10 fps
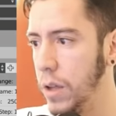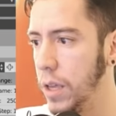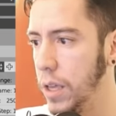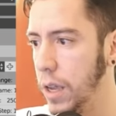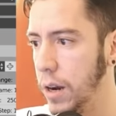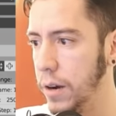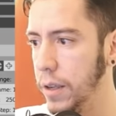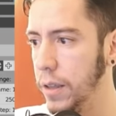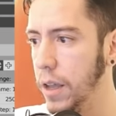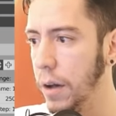here
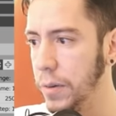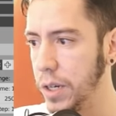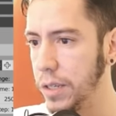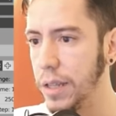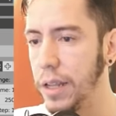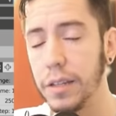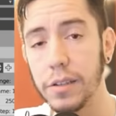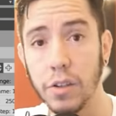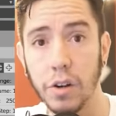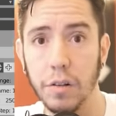in the objects. And then it's a
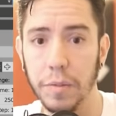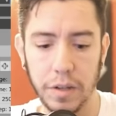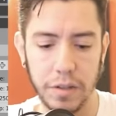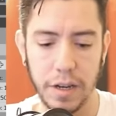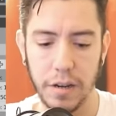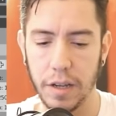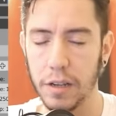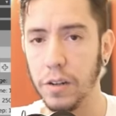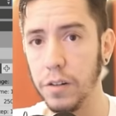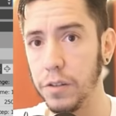toggle, because then you
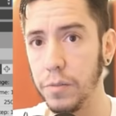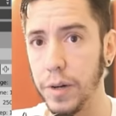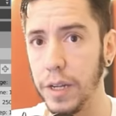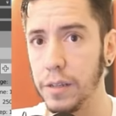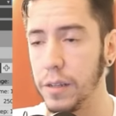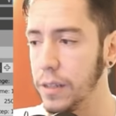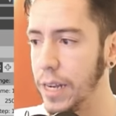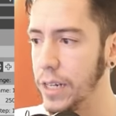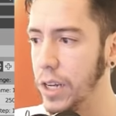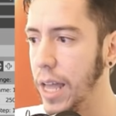can also press
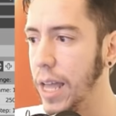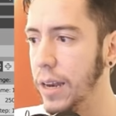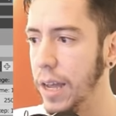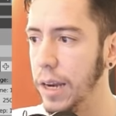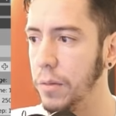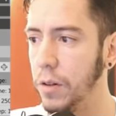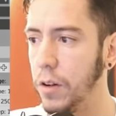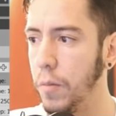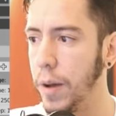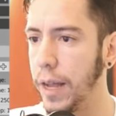slash again and it will
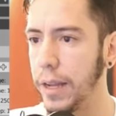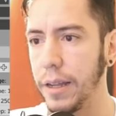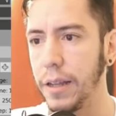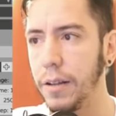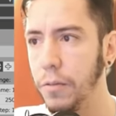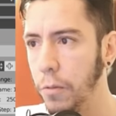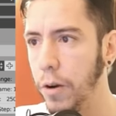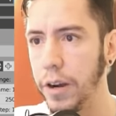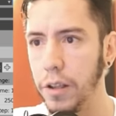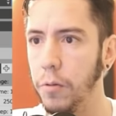go back
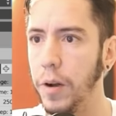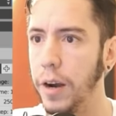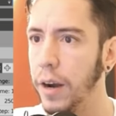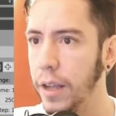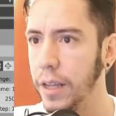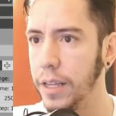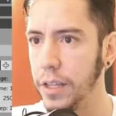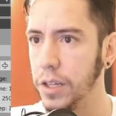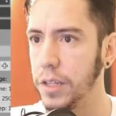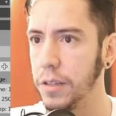where you were.
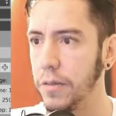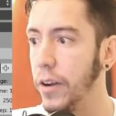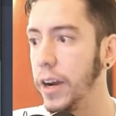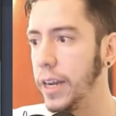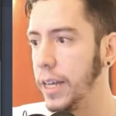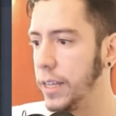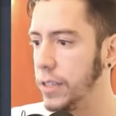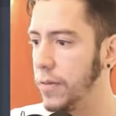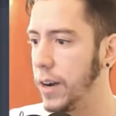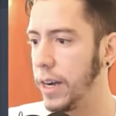It's just very nice,
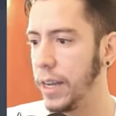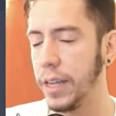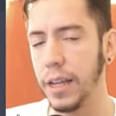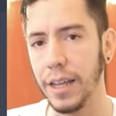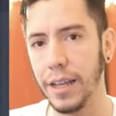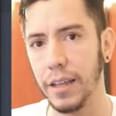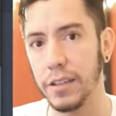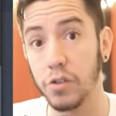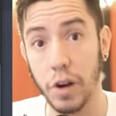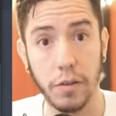very
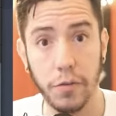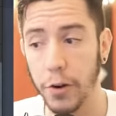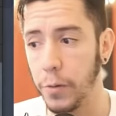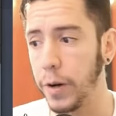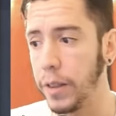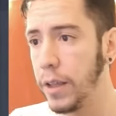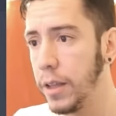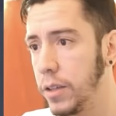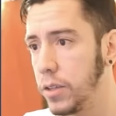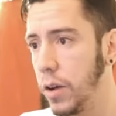straightforward.
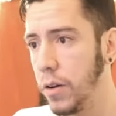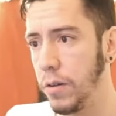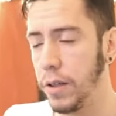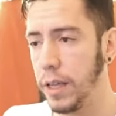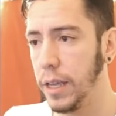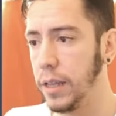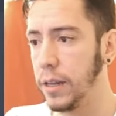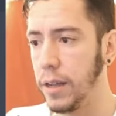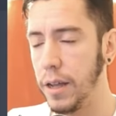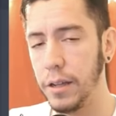So
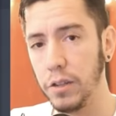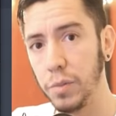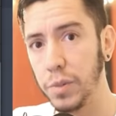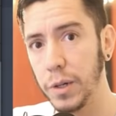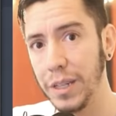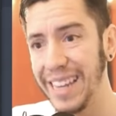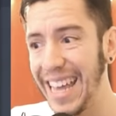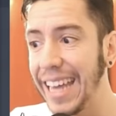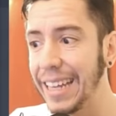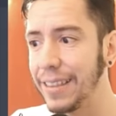in
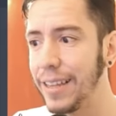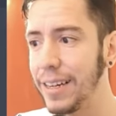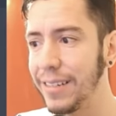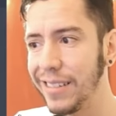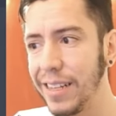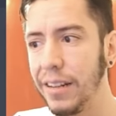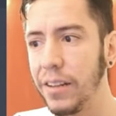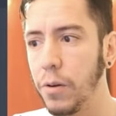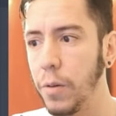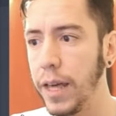2.8, there's still
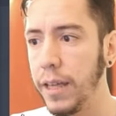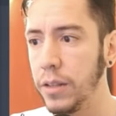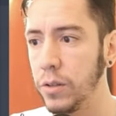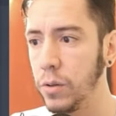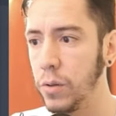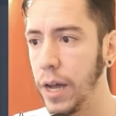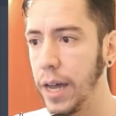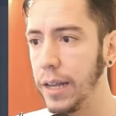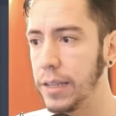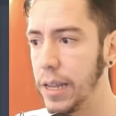no way to
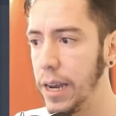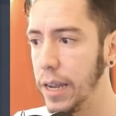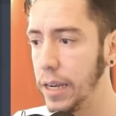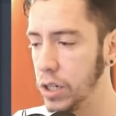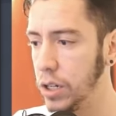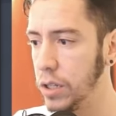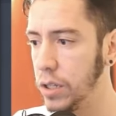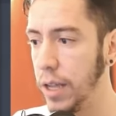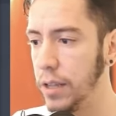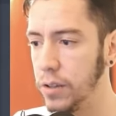hide selections,
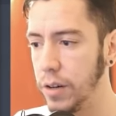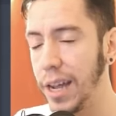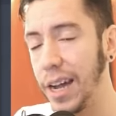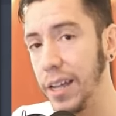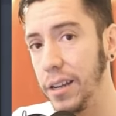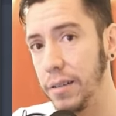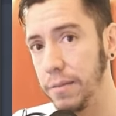hide